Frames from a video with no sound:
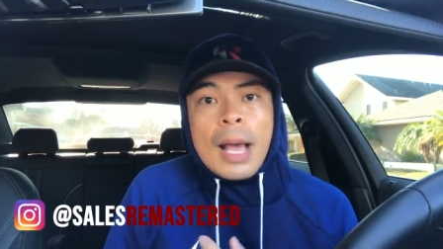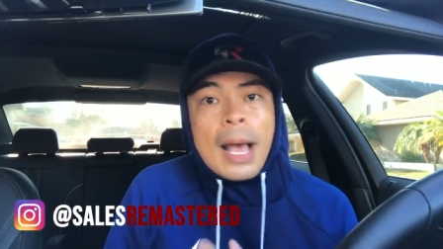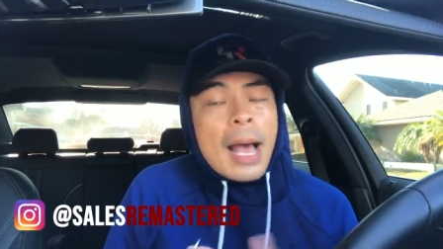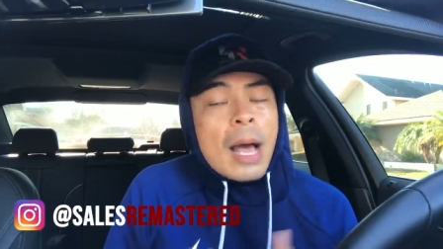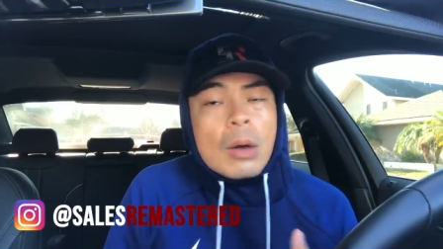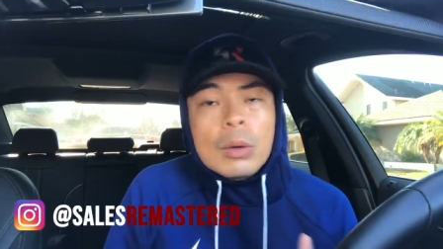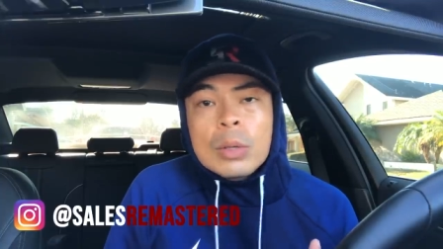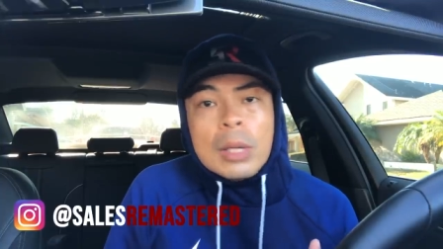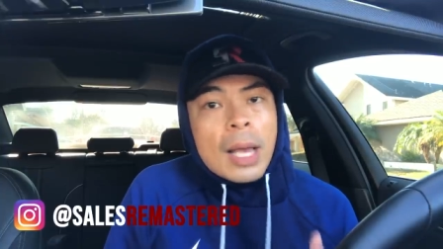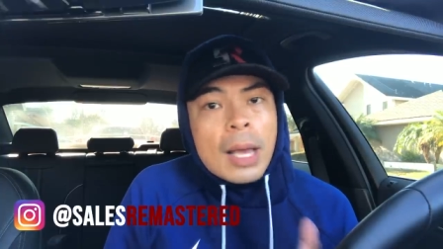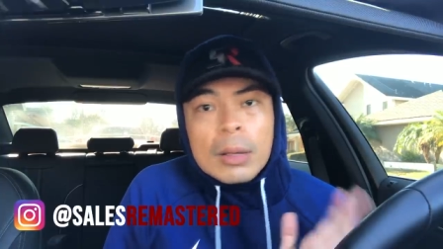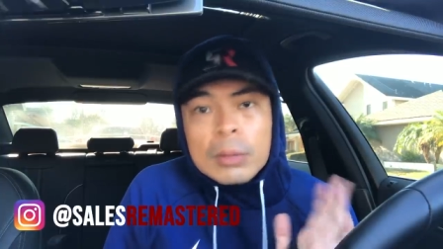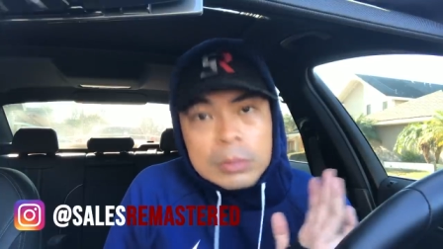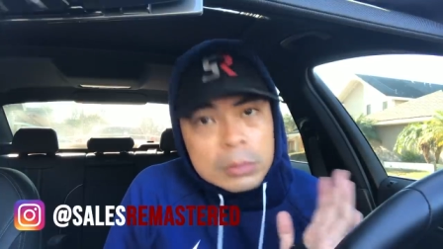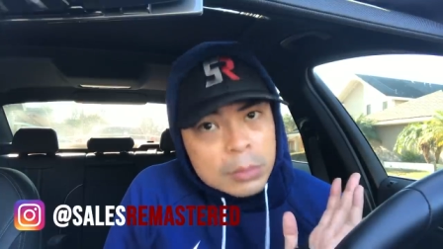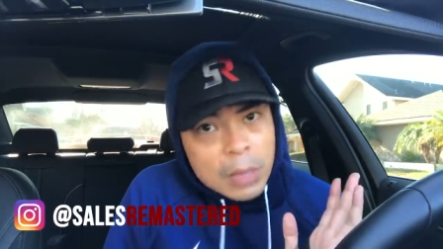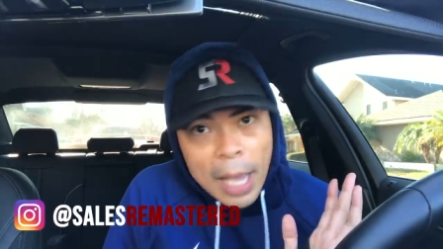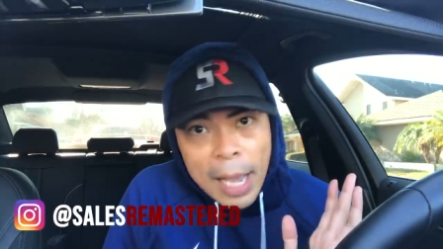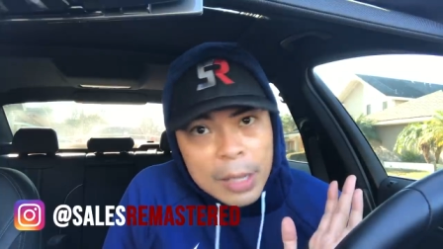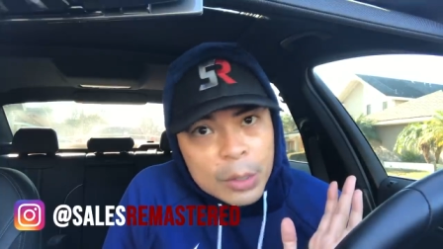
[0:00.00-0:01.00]
How, how,
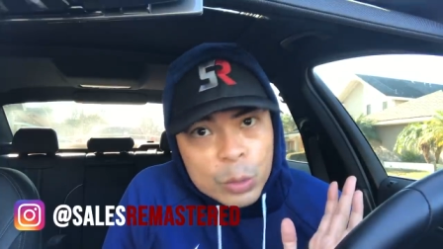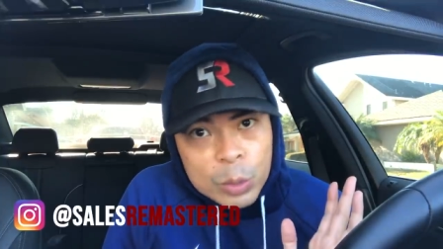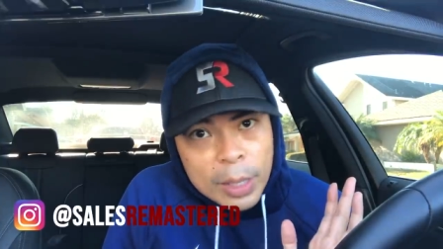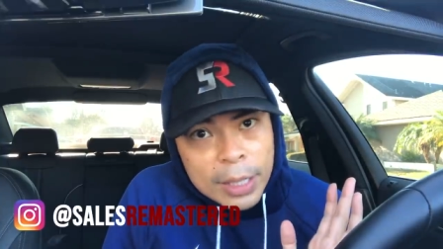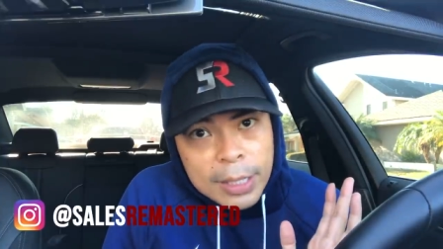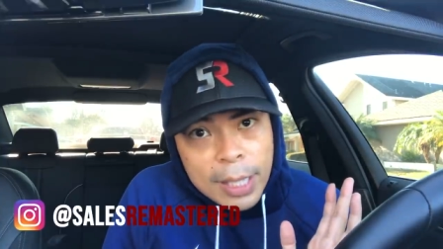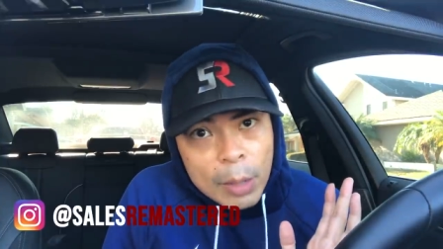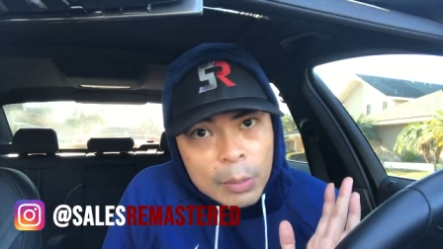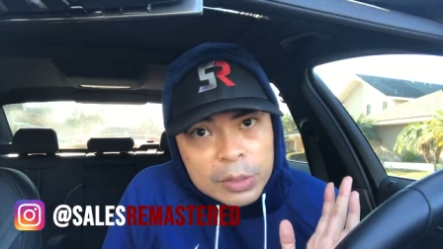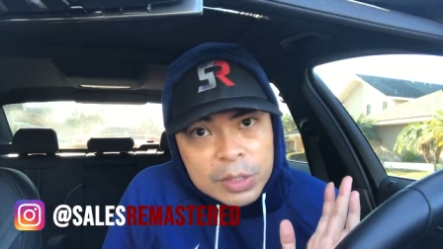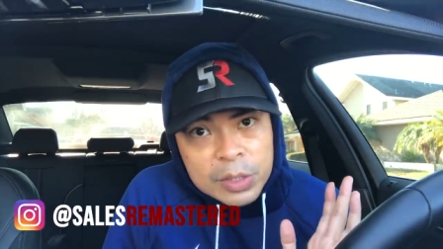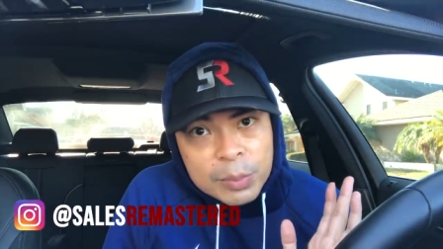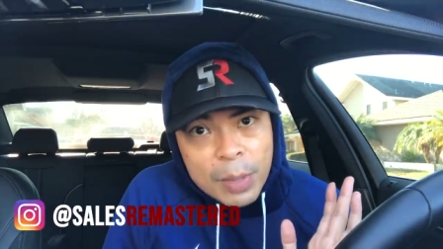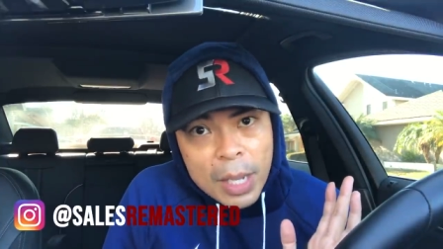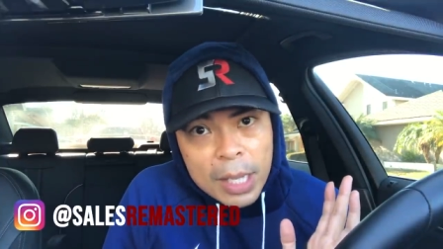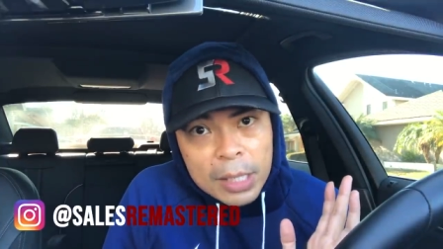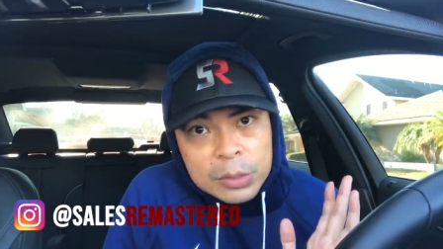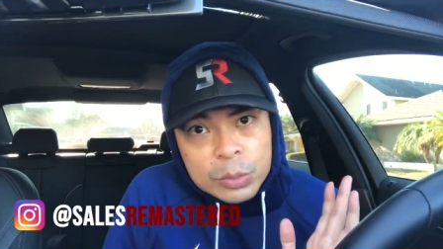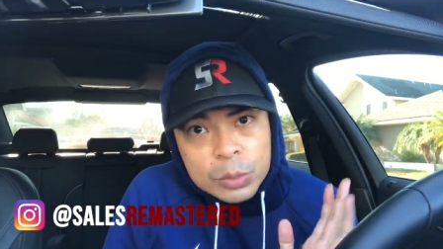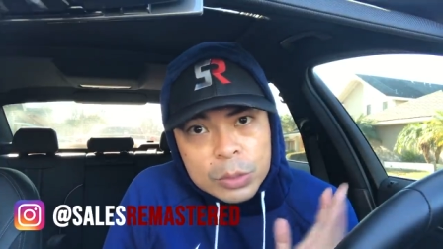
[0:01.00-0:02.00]
how do you get that
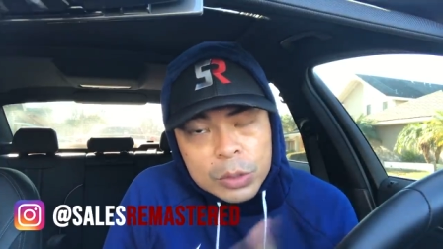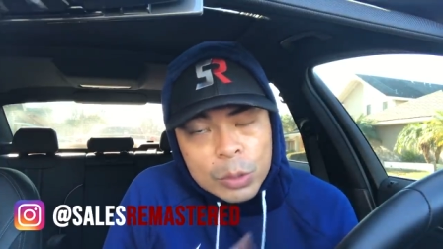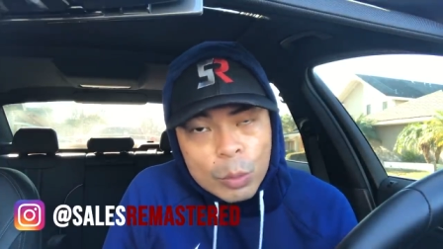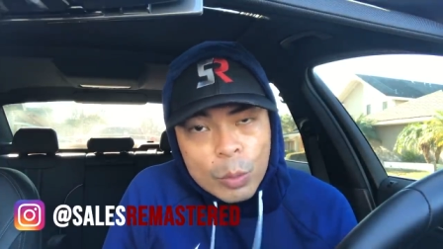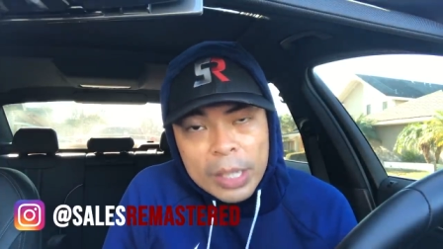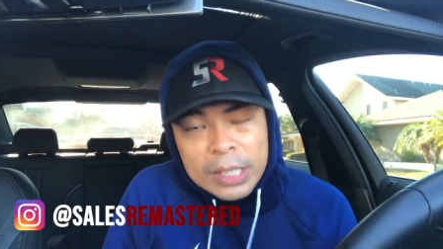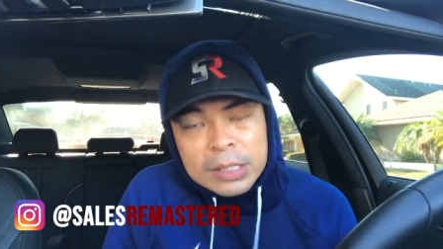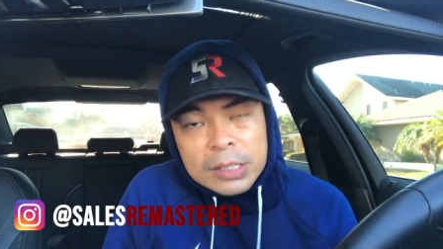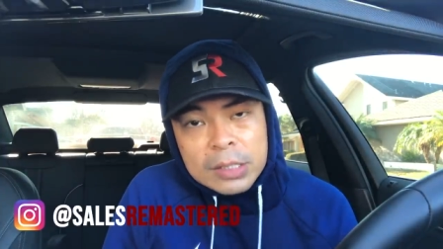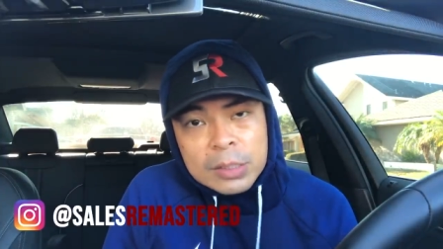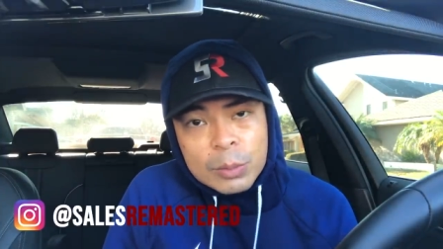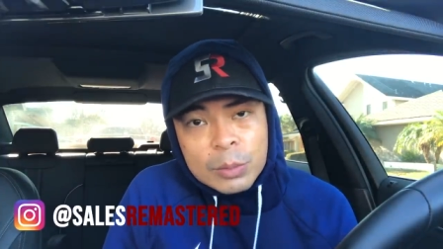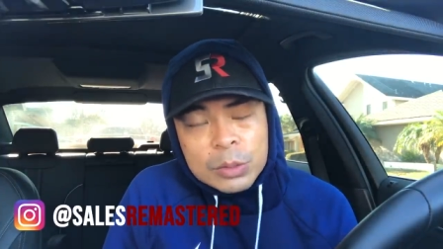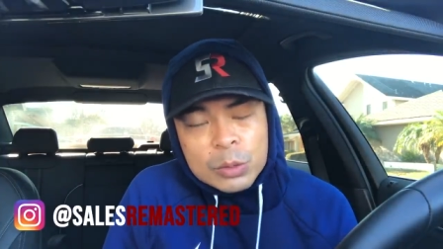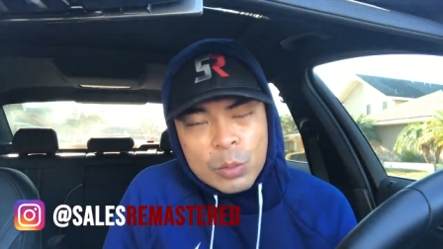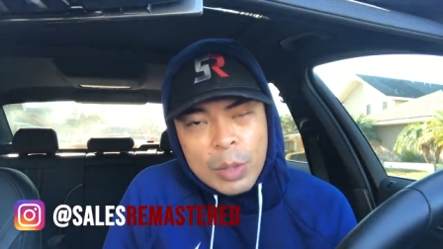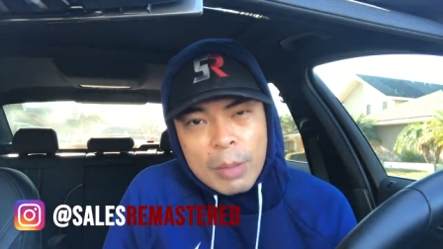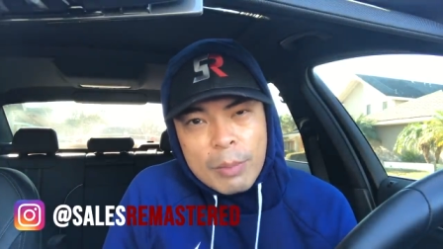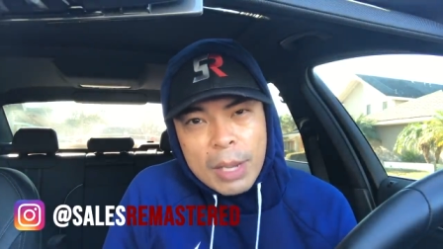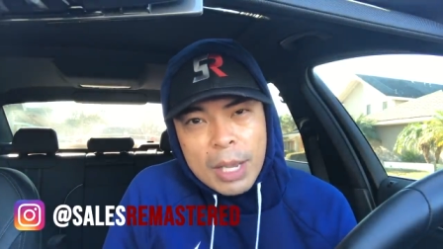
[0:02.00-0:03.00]
response when you're raising someone's
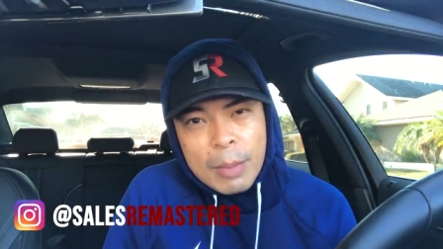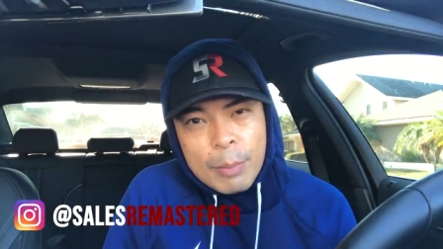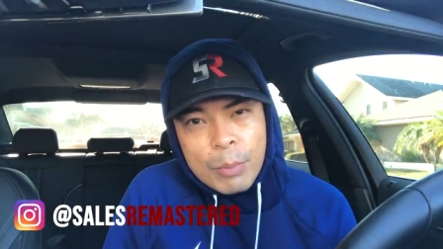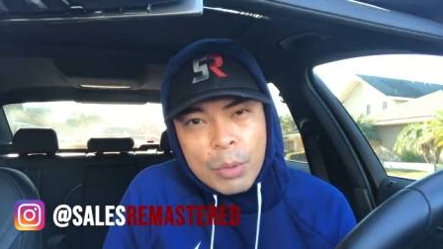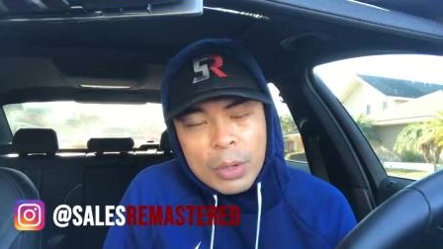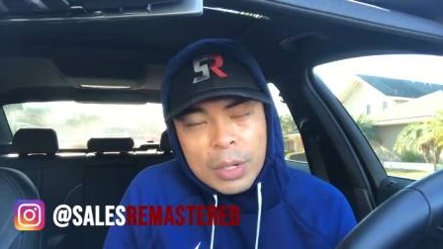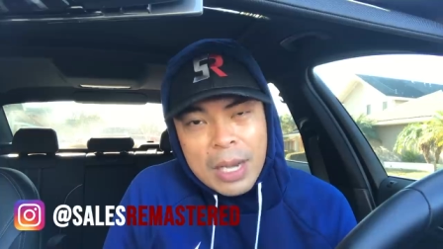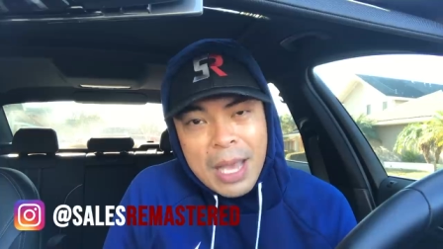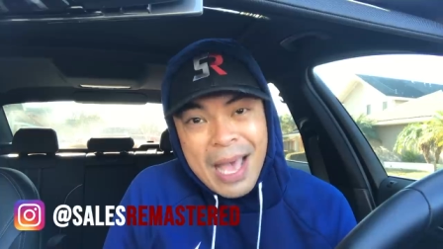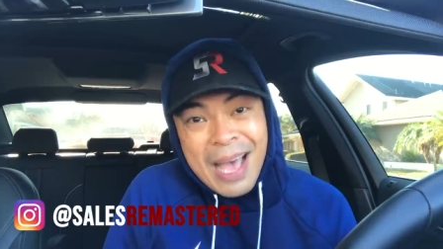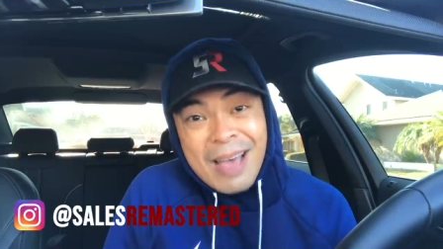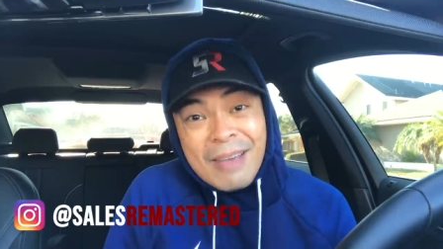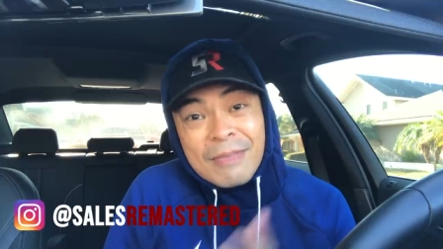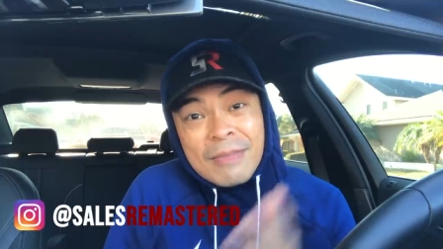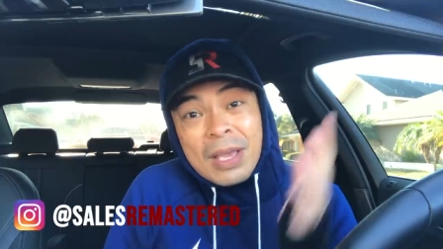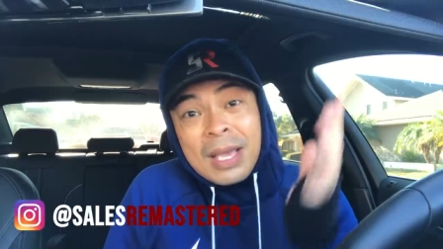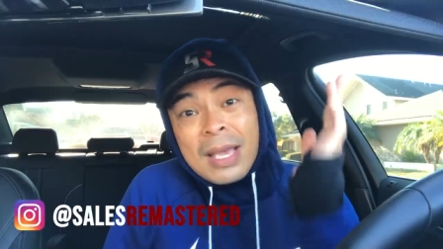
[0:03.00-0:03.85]
rate by a point and a half?